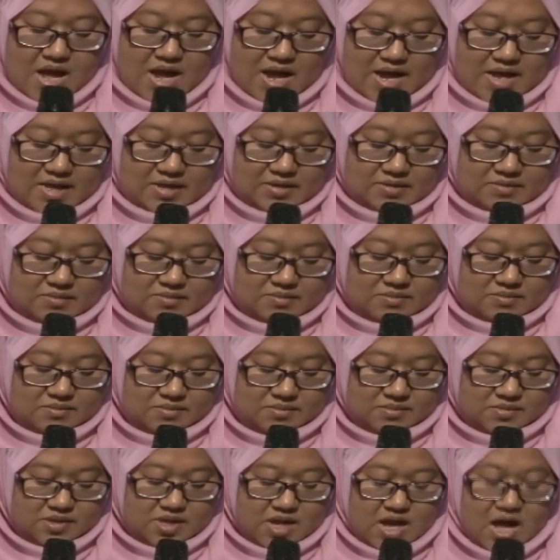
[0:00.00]

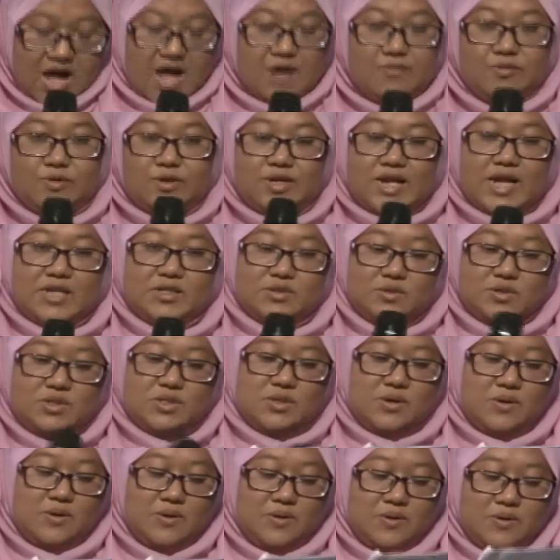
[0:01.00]
And I would like to
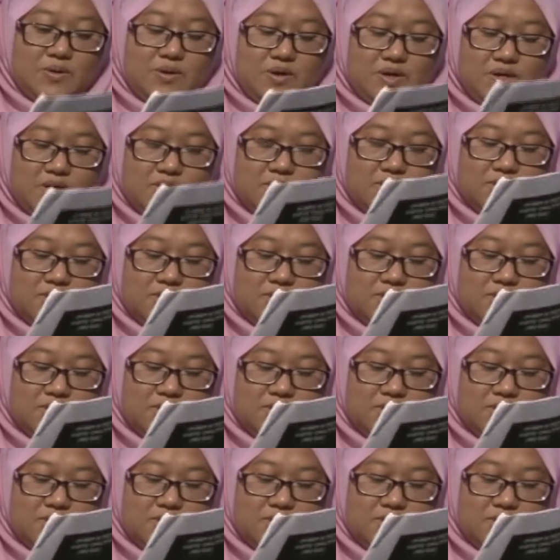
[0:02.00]
show